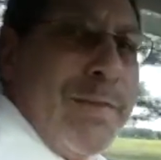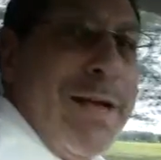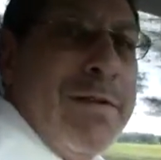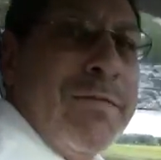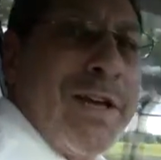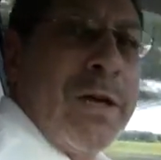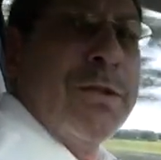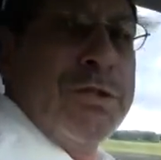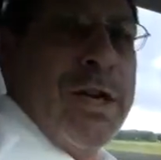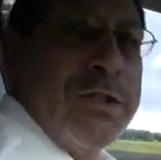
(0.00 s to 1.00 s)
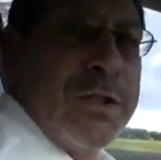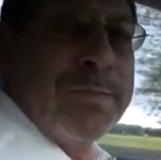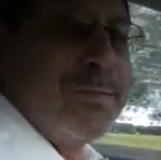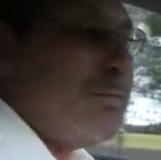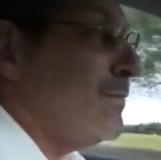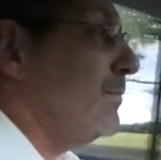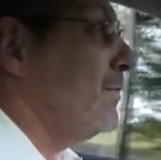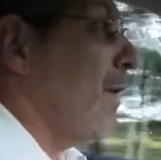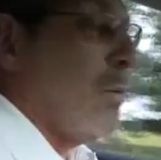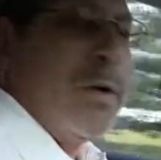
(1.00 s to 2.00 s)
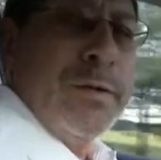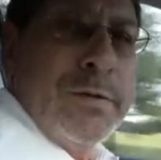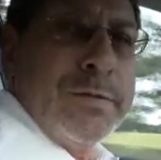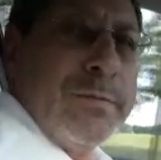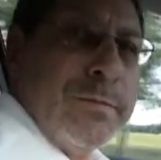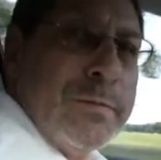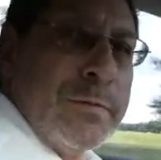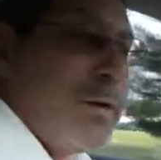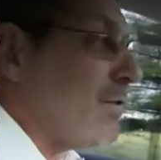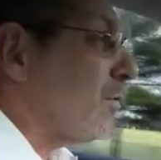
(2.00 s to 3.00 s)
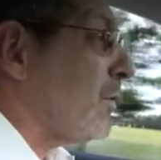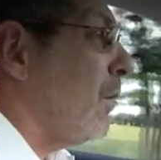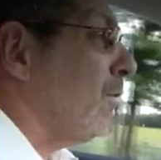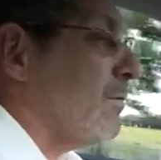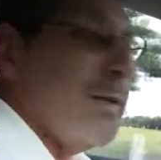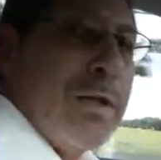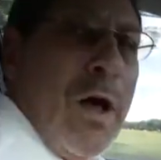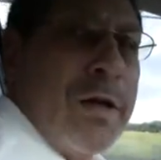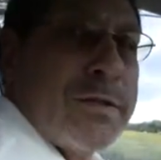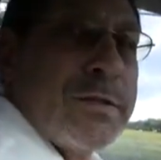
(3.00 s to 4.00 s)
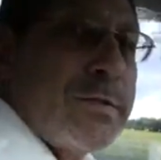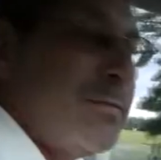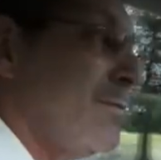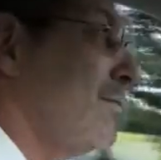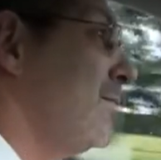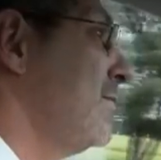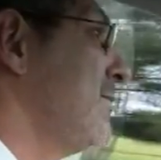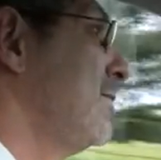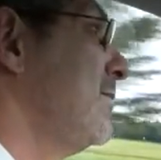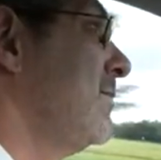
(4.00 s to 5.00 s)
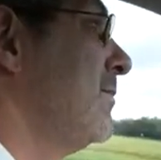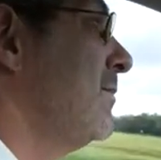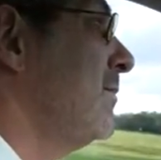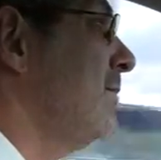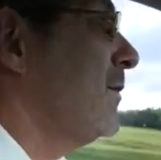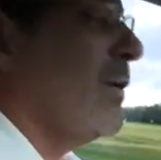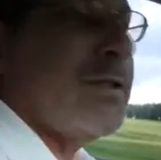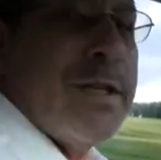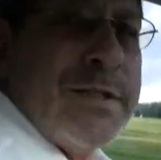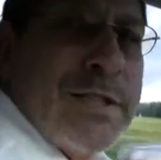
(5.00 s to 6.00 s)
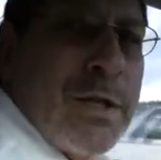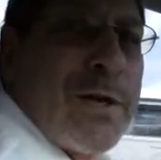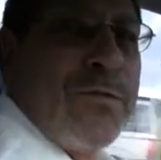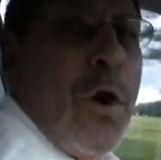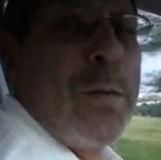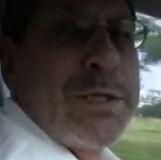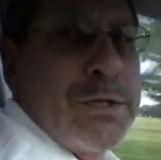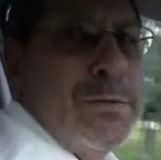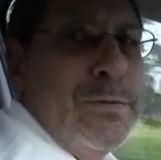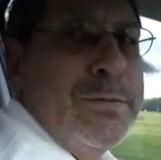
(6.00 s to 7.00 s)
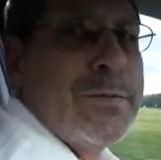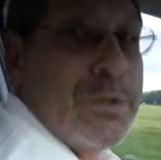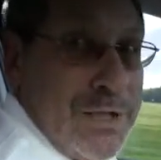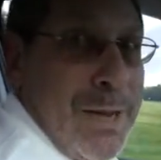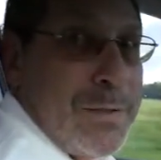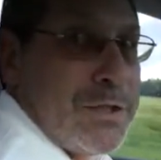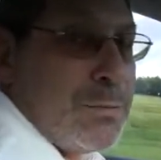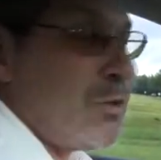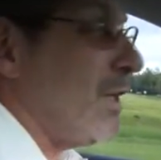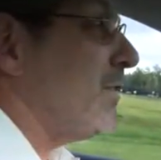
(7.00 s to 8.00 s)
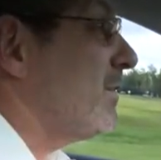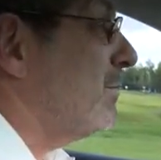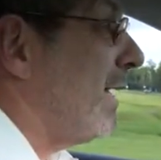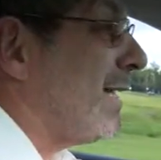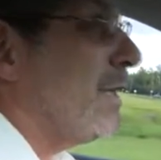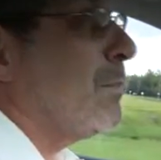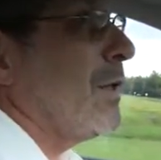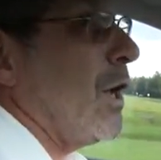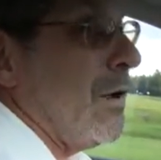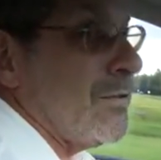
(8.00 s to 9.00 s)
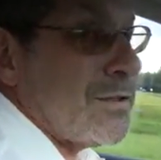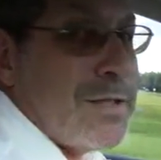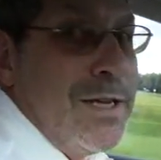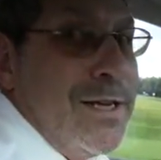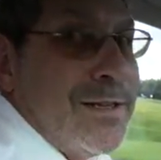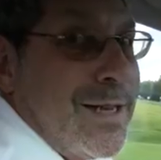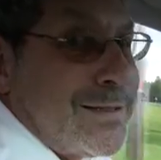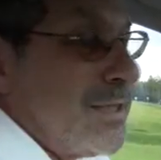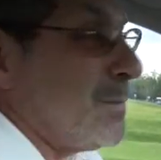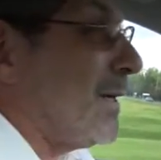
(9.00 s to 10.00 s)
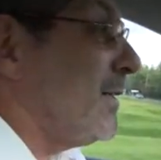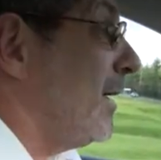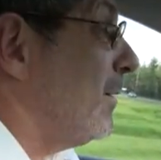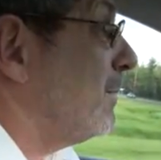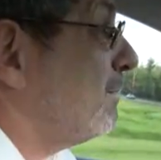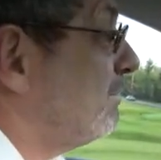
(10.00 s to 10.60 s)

Even if they could change it, they wouldn't. Race is over. He lost. So he says he's looking forward to the championship chase, making the playoffs. That's his big deal.